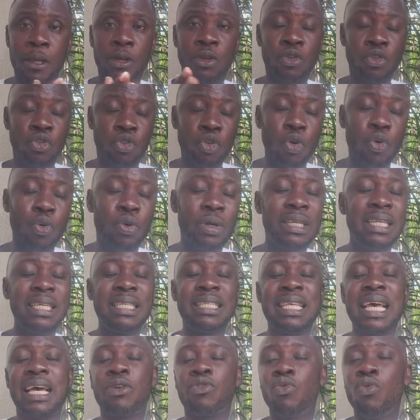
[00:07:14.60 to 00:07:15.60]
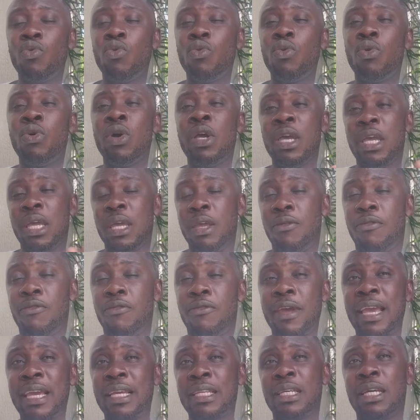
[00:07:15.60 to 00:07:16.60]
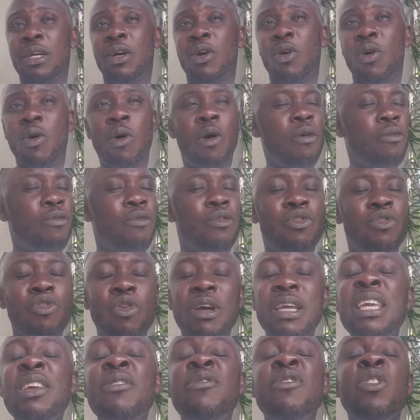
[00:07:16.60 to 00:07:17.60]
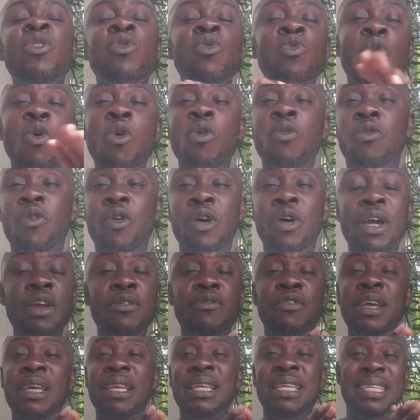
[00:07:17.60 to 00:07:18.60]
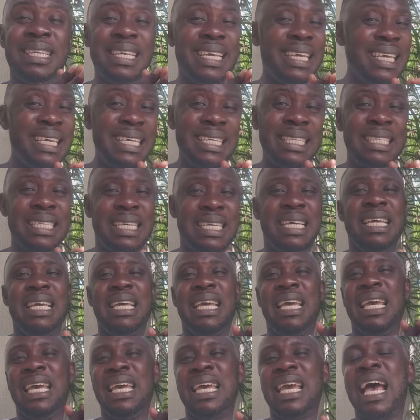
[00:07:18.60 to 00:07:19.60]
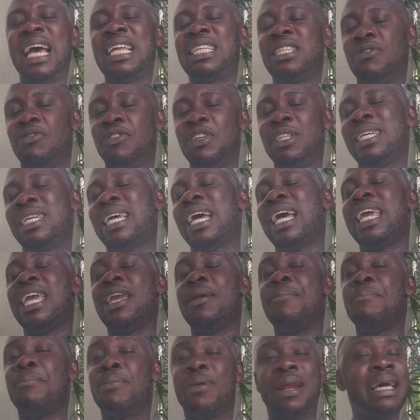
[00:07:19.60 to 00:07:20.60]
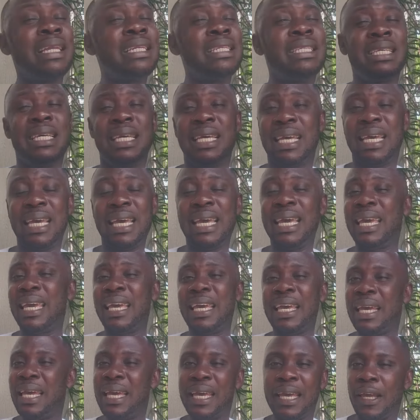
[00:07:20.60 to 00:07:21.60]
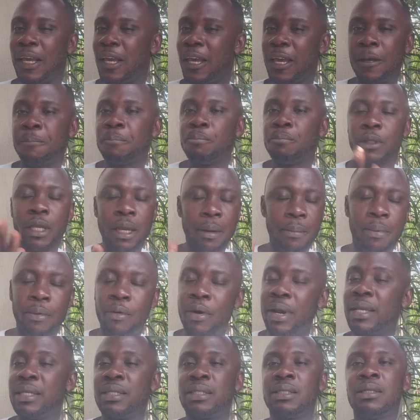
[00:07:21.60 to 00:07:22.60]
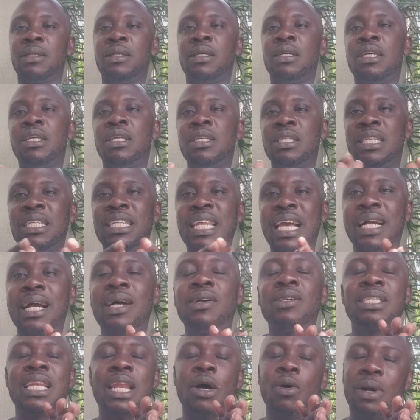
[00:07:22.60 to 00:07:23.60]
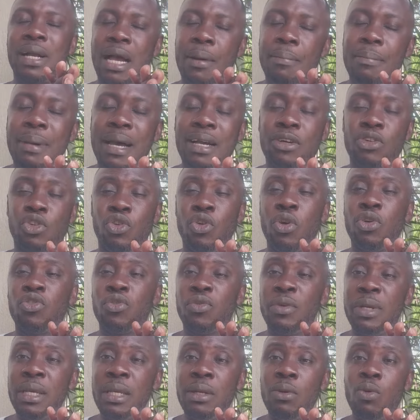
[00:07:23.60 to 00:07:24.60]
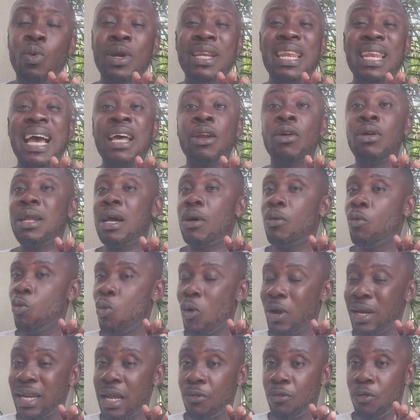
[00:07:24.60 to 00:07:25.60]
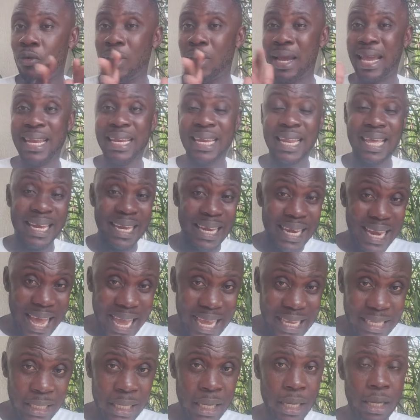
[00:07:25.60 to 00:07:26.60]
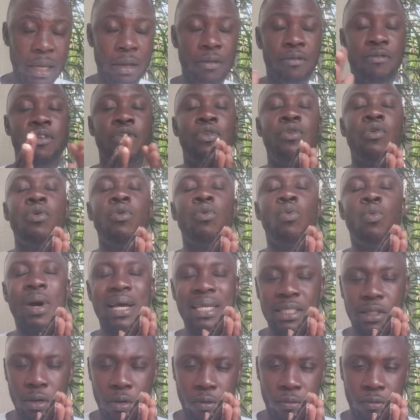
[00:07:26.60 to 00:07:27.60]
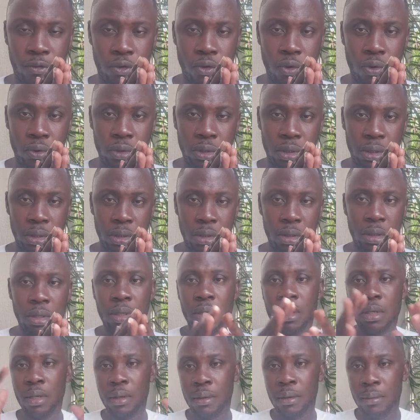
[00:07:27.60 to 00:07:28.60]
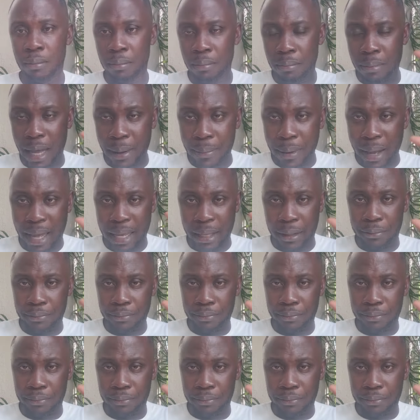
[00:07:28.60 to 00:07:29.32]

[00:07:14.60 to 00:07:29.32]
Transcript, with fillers: so these are two effects of not even go for even these uh, artificial implant uh, uh, breast Senior counselor will come back to your screen with another wonderful and then nice video once of course. Bye bye.